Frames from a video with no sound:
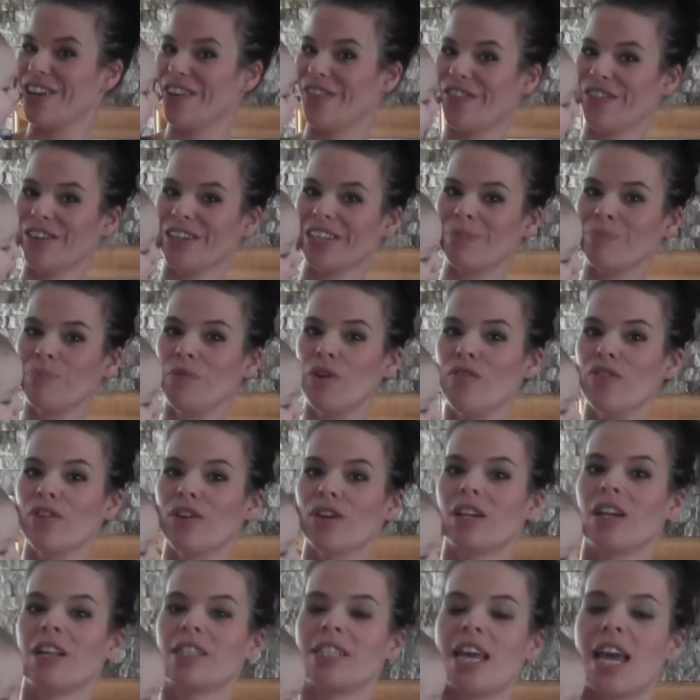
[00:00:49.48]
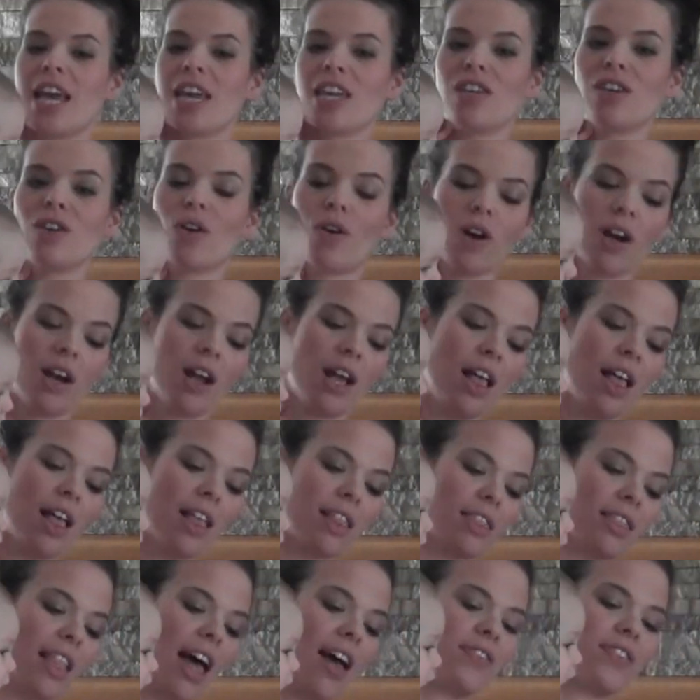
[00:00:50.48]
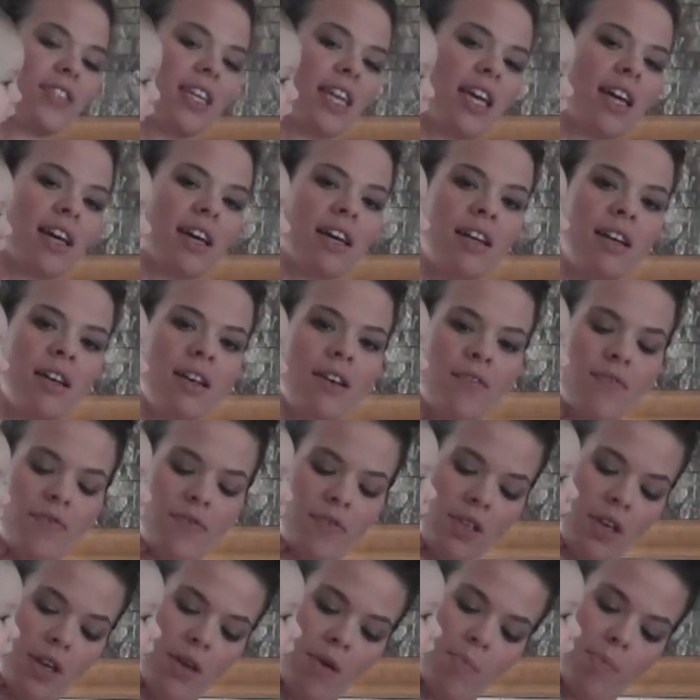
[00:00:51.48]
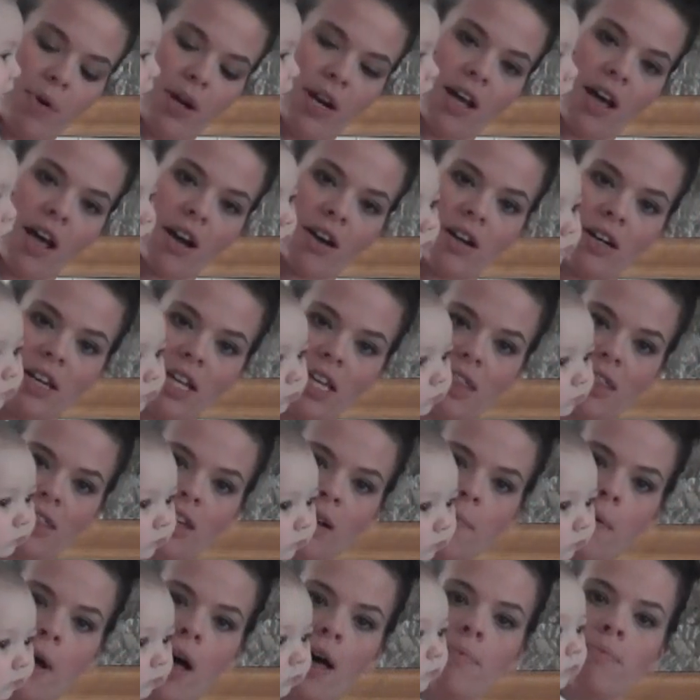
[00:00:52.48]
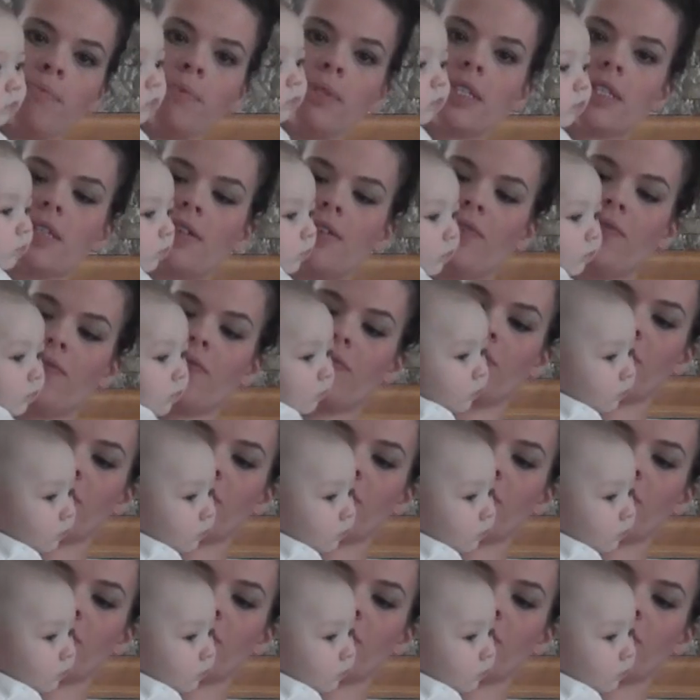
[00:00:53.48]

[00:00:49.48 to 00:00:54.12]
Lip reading: Your first move, you're going to take your left hand, put it underneath their bums,